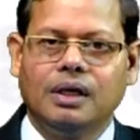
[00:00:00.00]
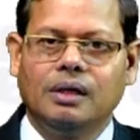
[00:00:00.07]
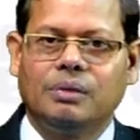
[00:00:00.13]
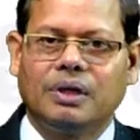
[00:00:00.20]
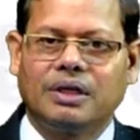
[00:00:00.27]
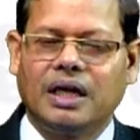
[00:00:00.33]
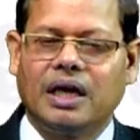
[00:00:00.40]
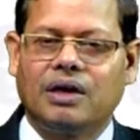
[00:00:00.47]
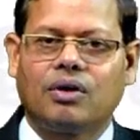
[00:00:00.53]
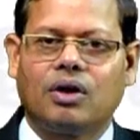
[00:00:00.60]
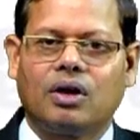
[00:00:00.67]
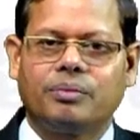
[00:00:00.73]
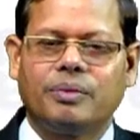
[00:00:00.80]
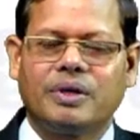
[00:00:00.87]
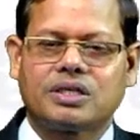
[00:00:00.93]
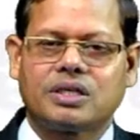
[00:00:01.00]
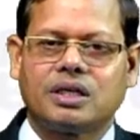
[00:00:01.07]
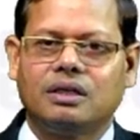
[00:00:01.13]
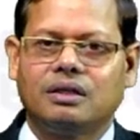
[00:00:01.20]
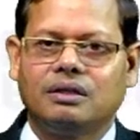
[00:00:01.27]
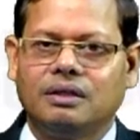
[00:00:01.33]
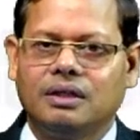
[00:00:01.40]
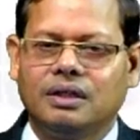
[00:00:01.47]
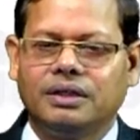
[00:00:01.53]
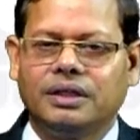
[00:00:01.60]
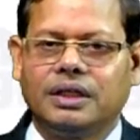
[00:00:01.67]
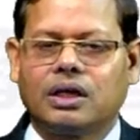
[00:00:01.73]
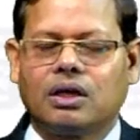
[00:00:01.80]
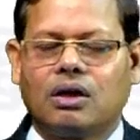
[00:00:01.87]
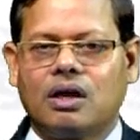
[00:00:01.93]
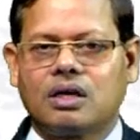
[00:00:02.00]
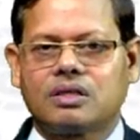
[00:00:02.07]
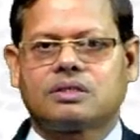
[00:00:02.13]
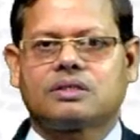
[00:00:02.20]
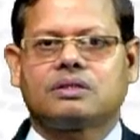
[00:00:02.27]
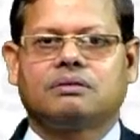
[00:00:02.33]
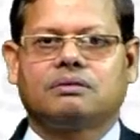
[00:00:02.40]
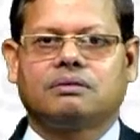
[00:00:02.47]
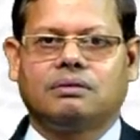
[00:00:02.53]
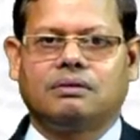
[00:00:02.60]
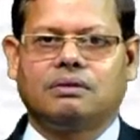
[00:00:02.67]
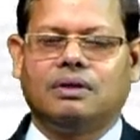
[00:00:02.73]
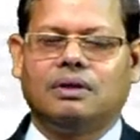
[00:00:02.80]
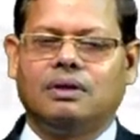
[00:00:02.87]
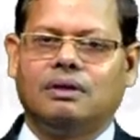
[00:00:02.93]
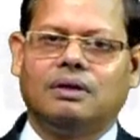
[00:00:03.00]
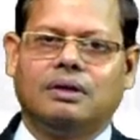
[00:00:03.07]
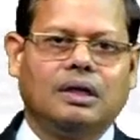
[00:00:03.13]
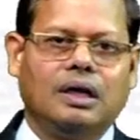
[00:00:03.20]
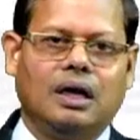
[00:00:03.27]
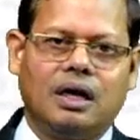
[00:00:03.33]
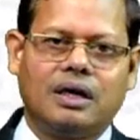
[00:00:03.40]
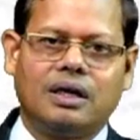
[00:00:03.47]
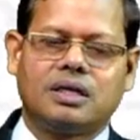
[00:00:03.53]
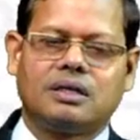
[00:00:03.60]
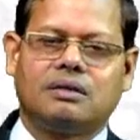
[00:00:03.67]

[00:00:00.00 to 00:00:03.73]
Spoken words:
but they have not mentioned the clause under